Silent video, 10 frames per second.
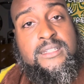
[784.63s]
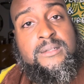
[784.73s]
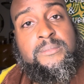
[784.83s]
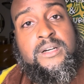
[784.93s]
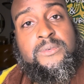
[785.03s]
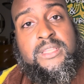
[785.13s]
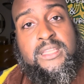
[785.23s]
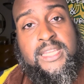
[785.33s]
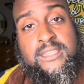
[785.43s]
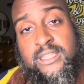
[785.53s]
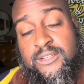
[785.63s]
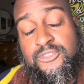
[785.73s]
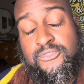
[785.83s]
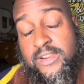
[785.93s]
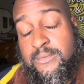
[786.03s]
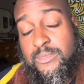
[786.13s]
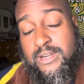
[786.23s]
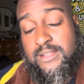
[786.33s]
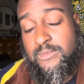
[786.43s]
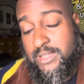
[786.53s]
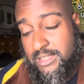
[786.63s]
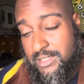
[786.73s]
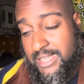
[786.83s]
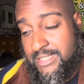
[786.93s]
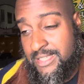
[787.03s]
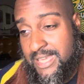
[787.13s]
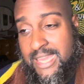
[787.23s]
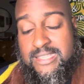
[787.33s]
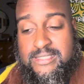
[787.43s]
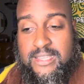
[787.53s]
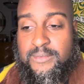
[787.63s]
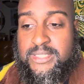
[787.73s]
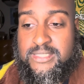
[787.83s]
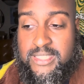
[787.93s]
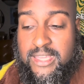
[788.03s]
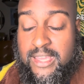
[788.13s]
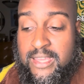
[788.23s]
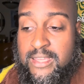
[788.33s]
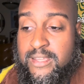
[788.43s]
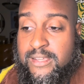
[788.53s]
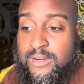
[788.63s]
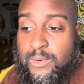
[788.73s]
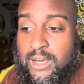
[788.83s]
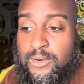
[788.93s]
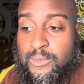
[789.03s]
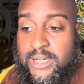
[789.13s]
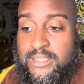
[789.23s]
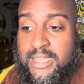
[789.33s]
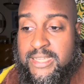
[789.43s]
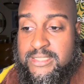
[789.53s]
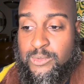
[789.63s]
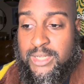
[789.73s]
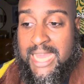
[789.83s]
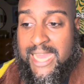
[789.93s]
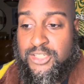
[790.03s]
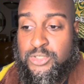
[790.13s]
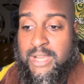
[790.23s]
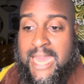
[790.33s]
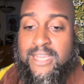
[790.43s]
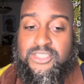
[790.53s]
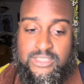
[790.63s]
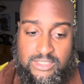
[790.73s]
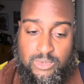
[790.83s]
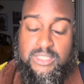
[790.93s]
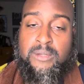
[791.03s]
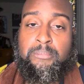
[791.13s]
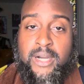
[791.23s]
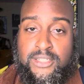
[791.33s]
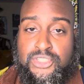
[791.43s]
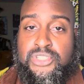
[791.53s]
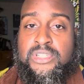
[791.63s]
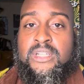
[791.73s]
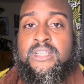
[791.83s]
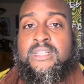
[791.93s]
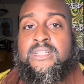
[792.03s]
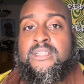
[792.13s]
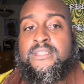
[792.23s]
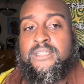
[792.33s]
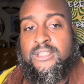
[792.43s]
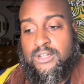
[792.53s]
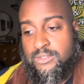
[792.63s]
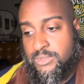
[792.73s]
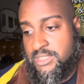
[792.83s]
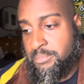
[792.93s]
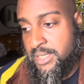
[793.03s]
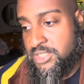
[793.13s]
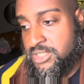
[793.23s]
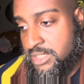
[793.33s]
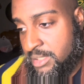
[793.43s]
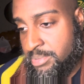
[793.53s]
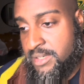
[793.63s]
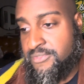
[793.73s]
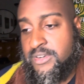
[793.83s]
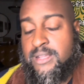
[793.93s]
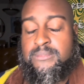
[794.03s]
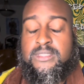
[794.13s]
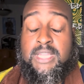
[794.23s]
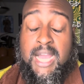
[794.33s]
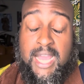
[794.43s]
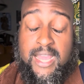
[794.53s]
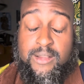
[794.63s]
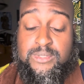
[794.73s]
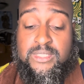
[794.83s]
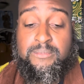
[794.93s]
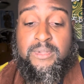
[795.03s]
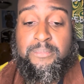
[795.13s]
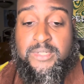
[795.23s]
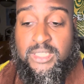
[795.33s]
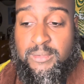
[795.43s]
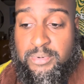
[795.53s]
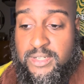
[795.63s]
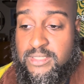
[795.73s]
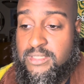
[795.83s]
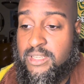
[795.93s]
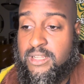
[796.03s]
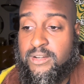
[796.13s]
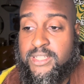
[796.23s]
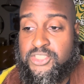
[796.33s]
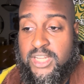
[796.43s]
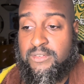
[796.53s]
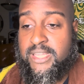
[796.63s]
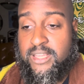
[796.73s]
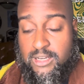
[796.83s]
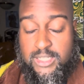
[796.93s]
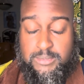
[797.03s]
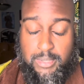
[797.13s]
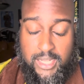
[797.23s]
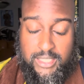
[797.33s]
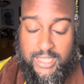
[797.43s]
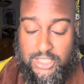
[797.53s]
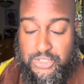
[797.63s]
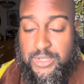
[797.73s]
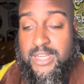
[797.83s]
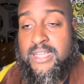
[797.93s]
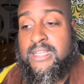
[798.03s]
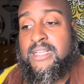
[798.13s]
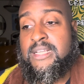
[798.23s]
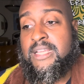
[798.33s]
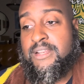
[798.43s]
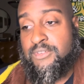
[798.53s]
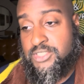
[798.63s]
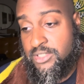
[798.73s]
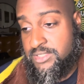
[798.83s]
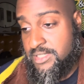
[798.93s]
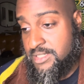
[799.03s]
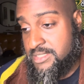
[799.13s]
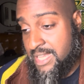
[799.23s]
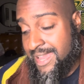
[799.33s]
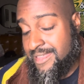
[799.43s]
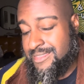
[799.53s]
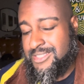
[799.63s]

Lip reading: But we look at the legal framework and we look at the case and we see, well, what actual actions? Was it a punch? Was the punch deliberate for him to die? Was it a deliberate, and generally it caused bodily injury. It resulted in the death.